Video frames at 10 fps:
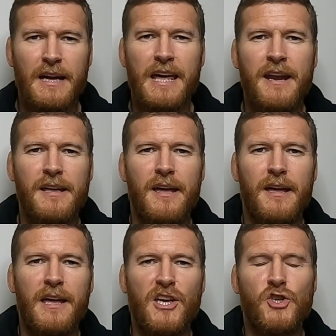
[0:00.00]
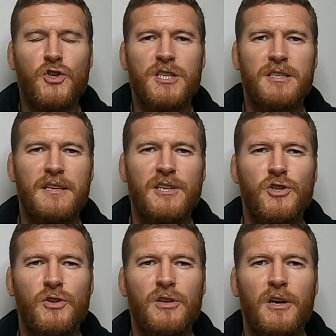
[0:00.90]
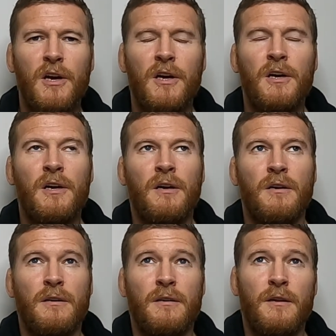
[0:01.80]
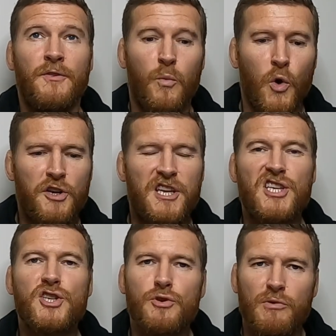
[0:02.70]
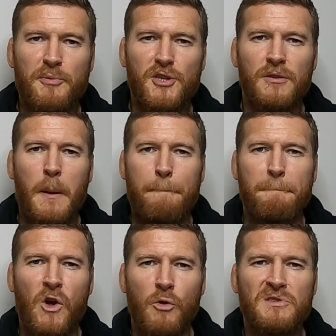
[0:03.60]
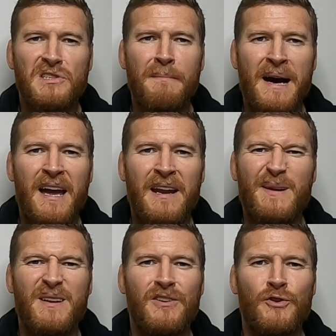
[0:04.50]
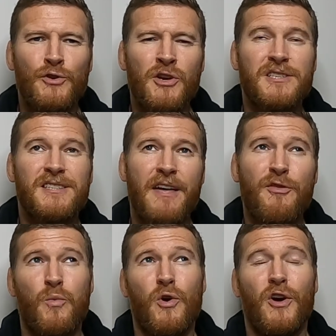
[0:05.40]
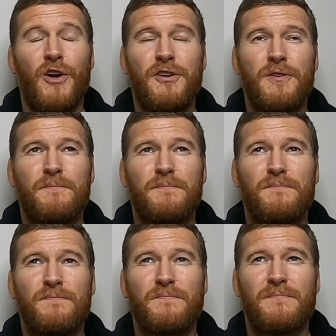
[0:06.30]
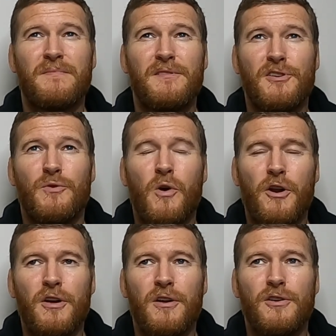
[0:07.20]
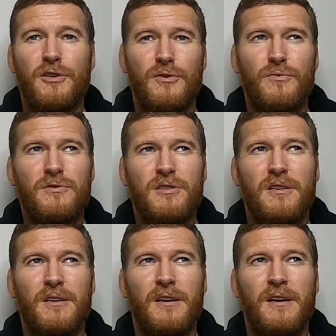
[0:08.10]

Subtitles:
Again, it should... The word description comes to mind. Do not say the word that you want to use.